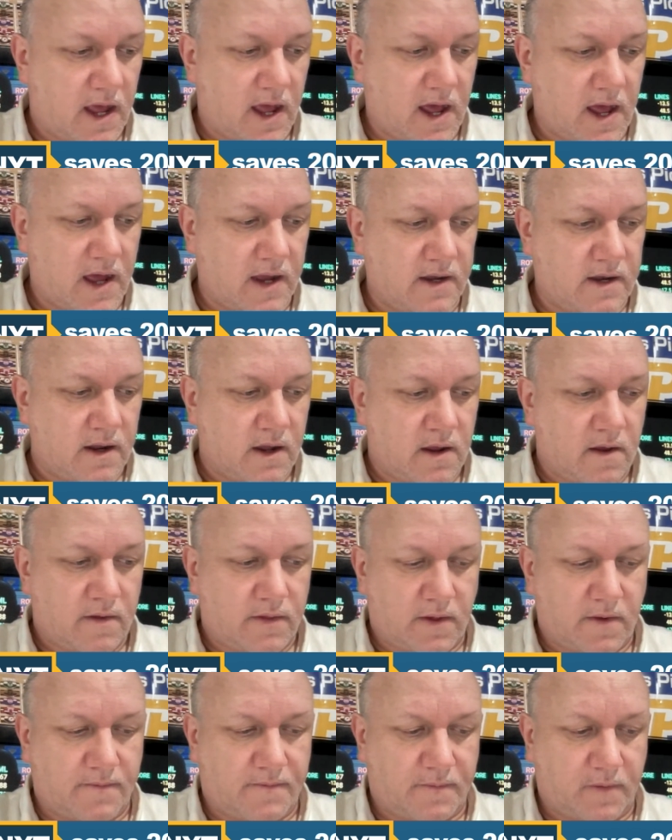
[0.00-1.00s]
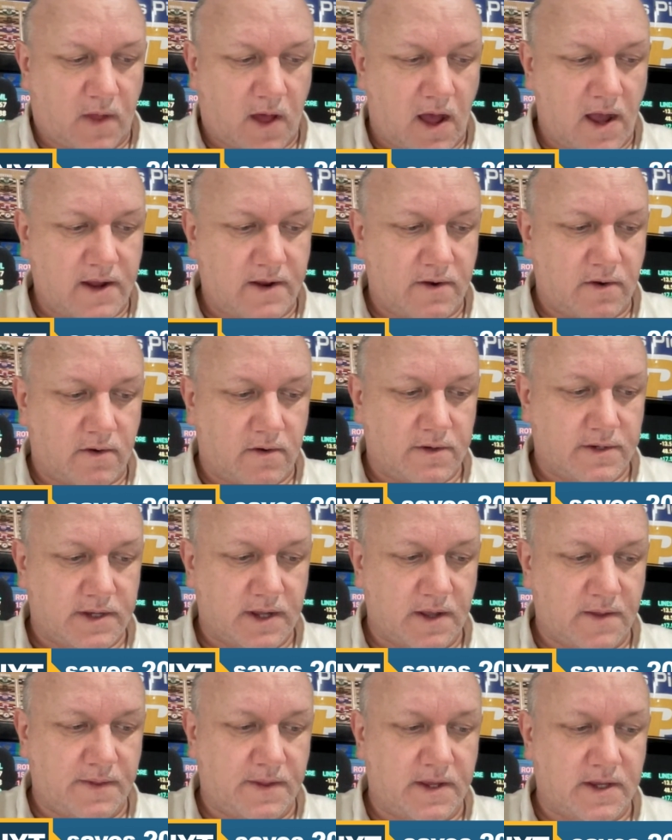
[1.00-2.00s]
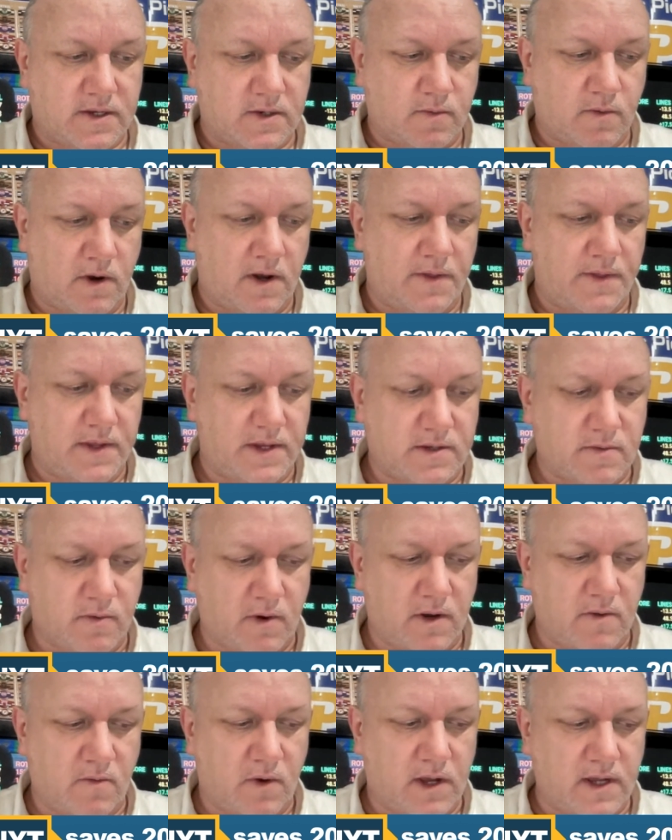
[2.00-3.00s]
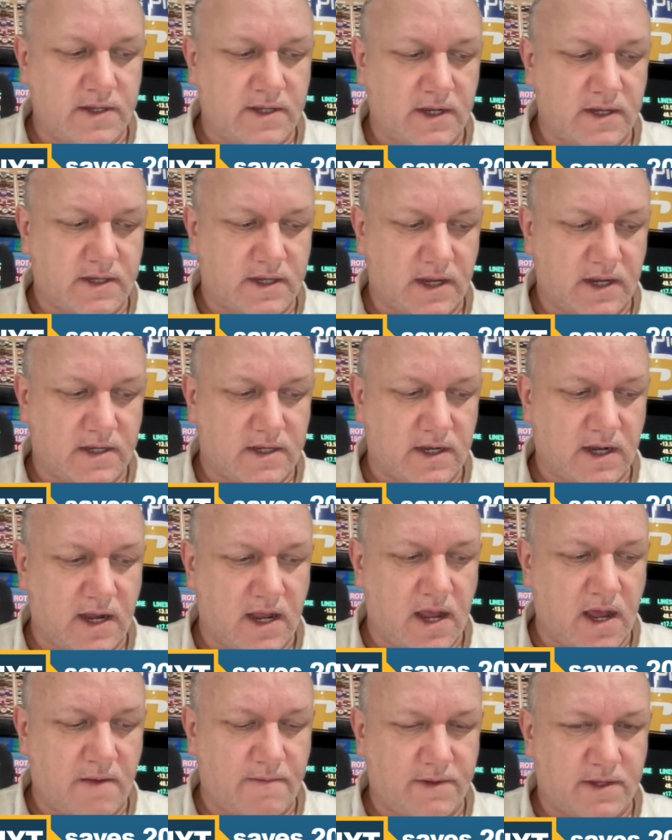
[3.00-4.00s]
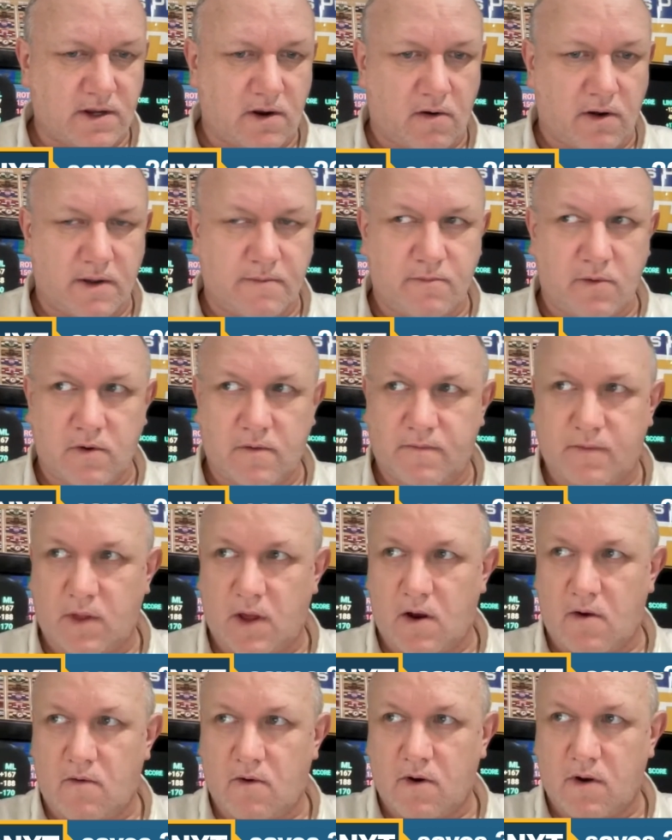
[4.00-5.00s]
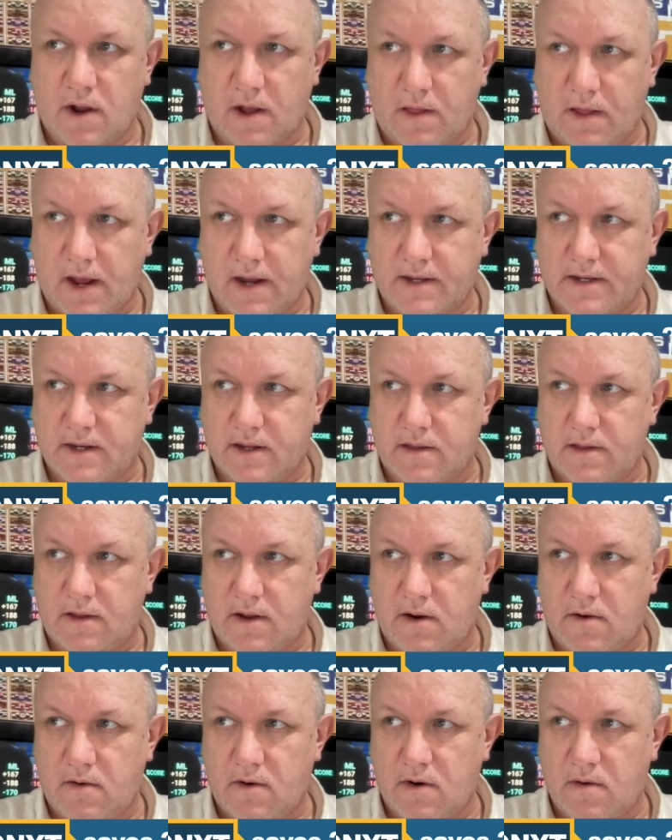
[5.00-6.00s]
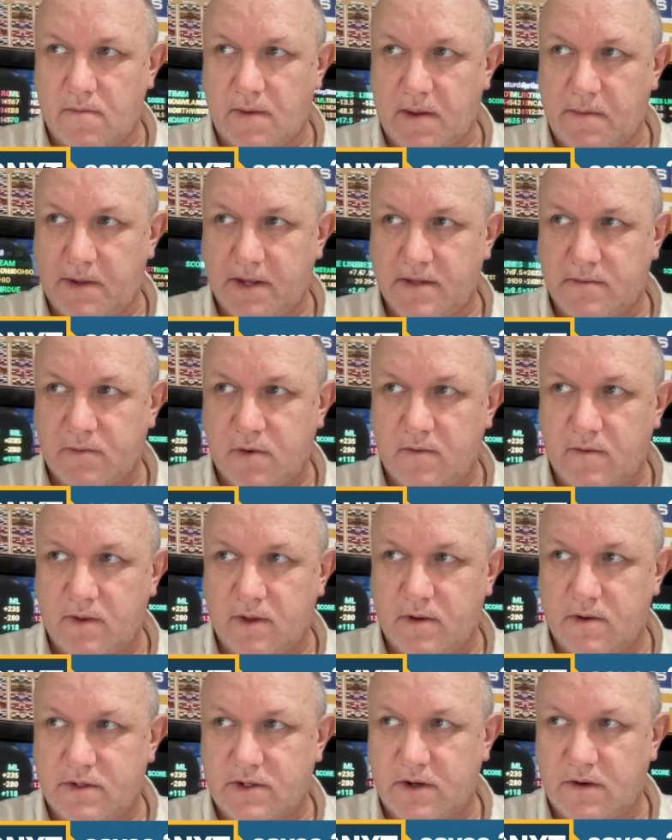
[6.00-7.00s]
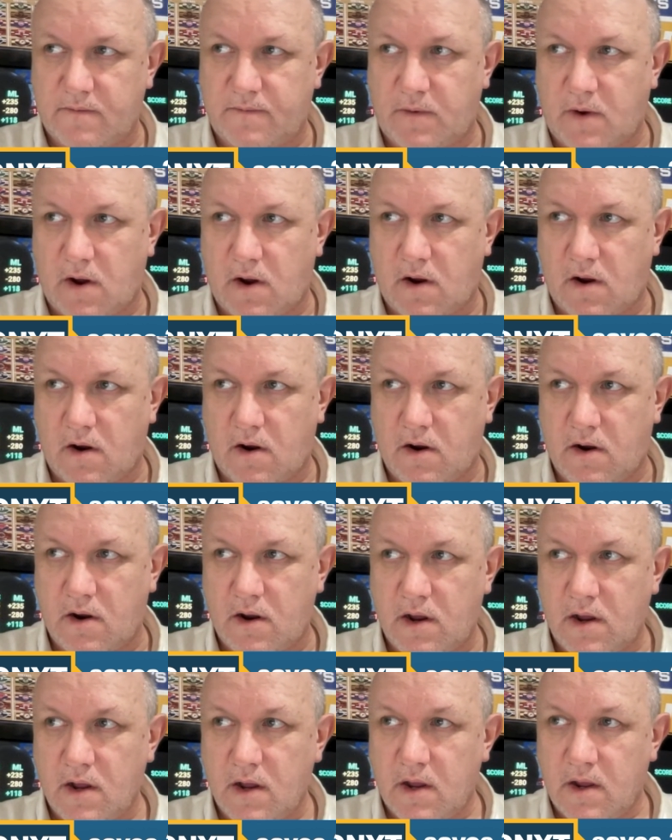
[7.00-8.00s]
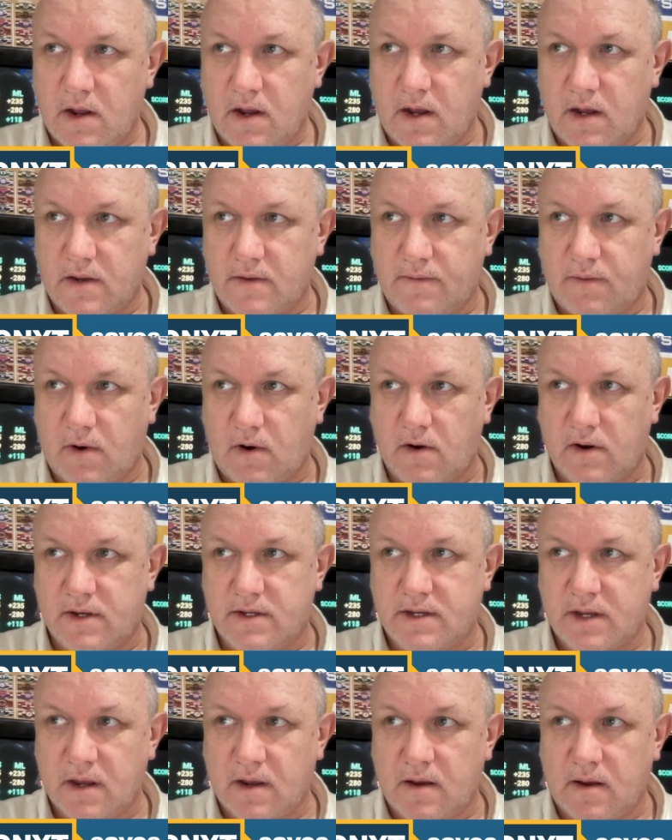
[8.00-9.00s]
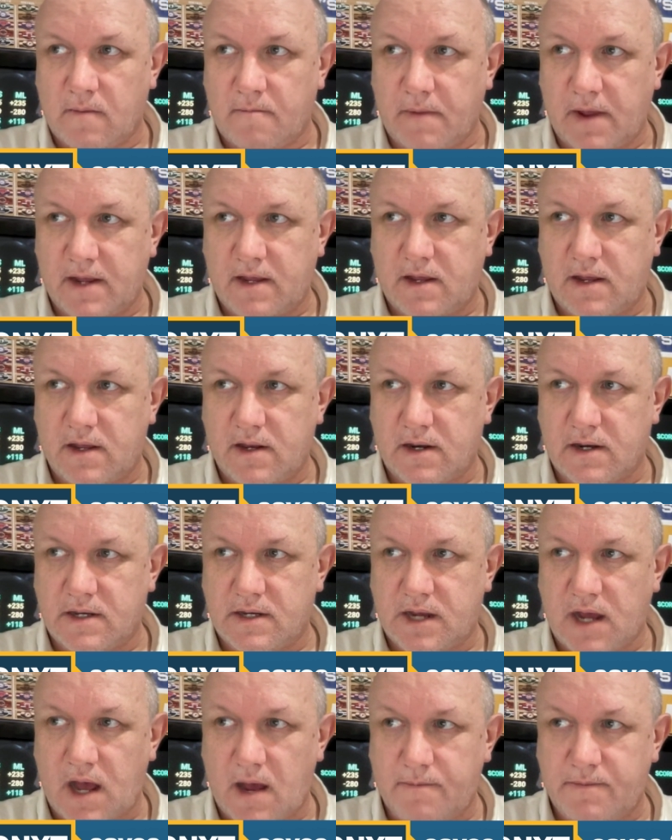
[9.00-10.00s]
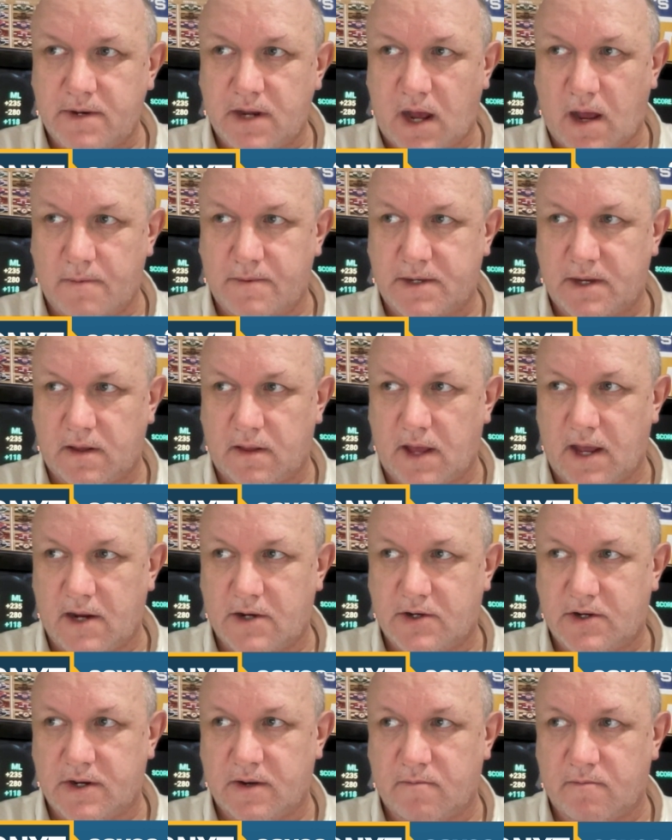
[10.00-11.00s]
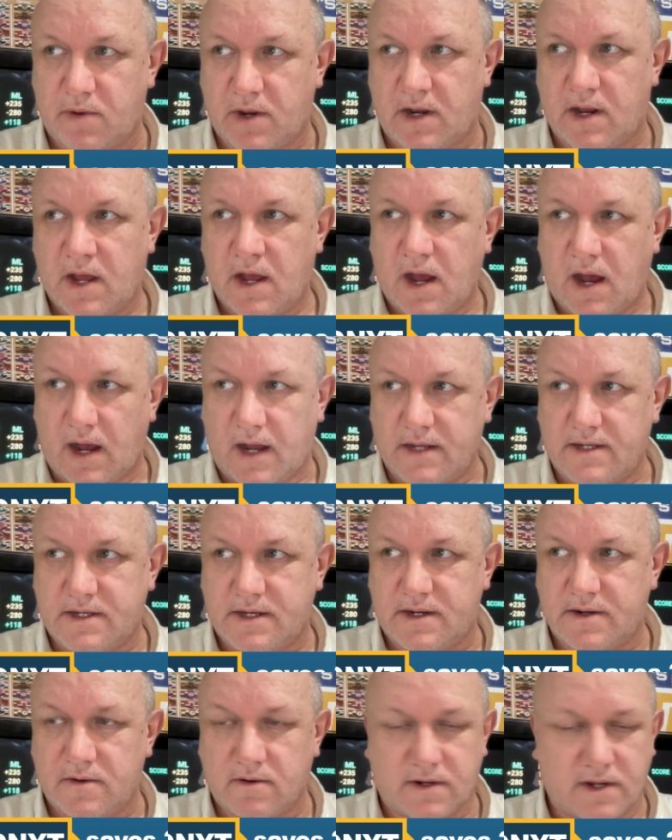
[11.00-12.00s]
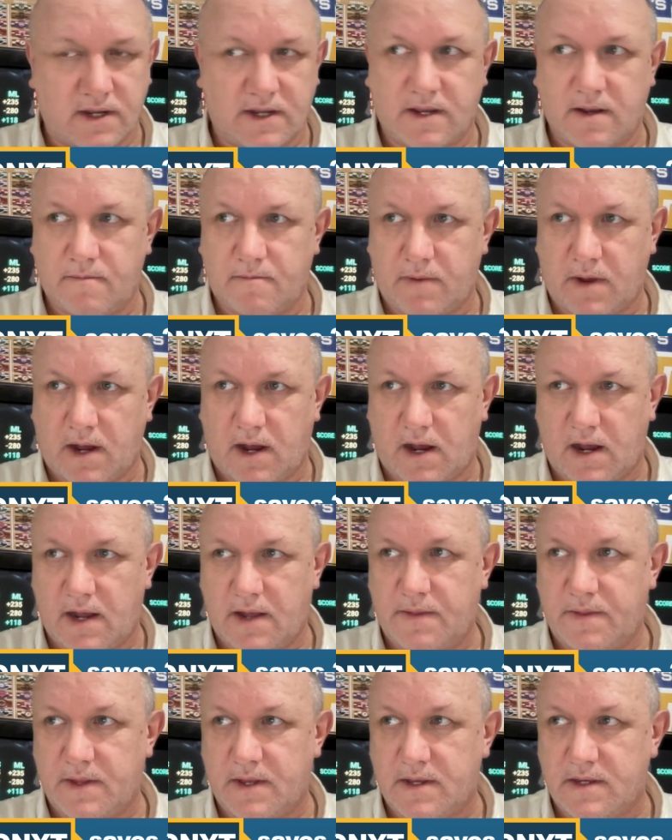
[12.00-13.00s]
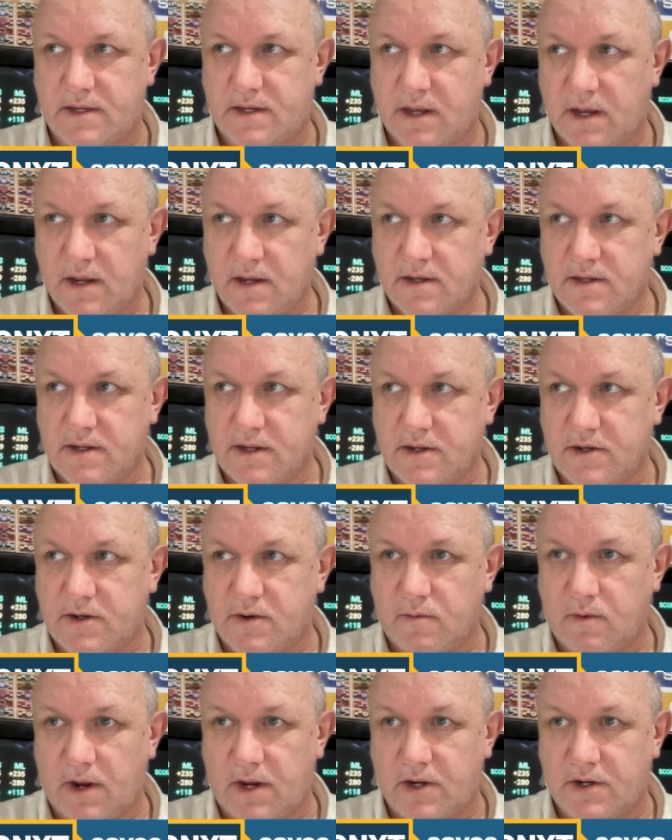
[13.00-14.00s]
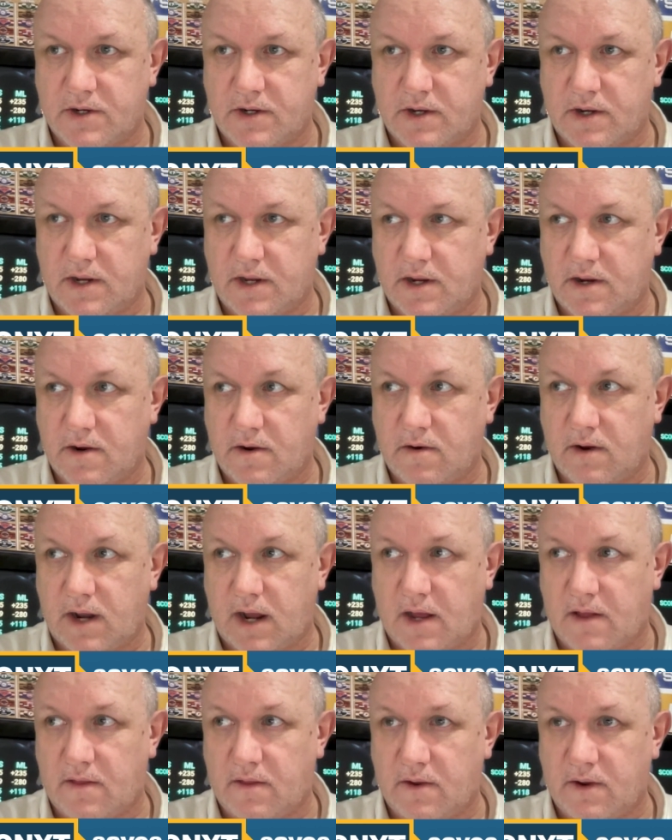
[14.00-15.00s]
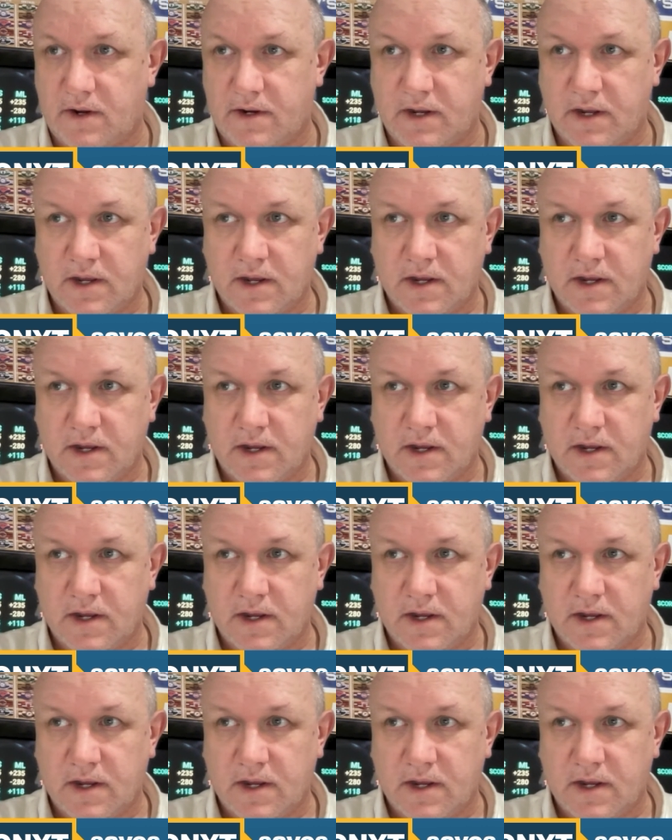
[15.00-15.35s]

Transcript: at the Flyers in this one. This one was at 6.5. It's already moved lower. I liked it lower. Maybe it's moved a little too far as making it a top selection, but I still could get behind this situation here. And I look